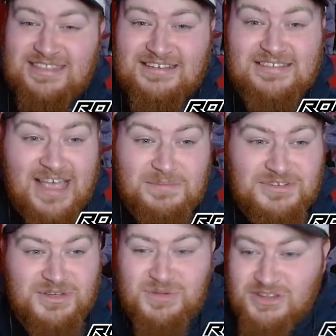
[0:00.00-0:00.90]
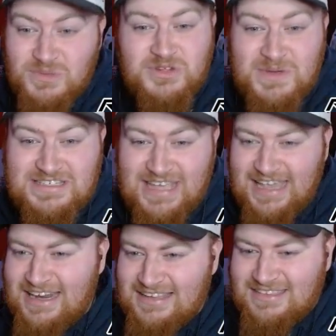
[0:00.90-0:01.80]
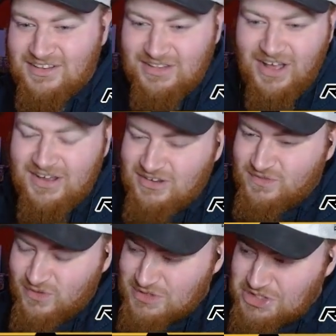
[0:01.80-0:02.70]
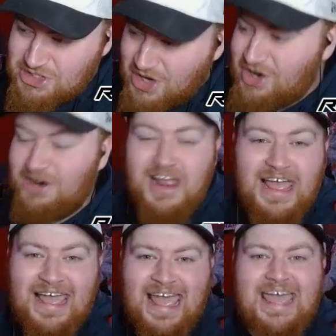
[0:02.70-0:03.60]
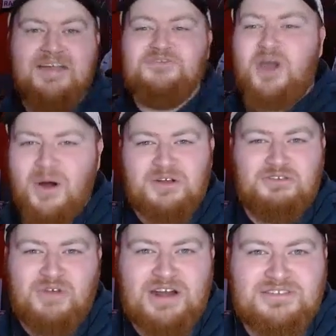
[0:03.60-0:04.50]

attempt too. This one's been taking us the longest for sure. And of course, Reynolds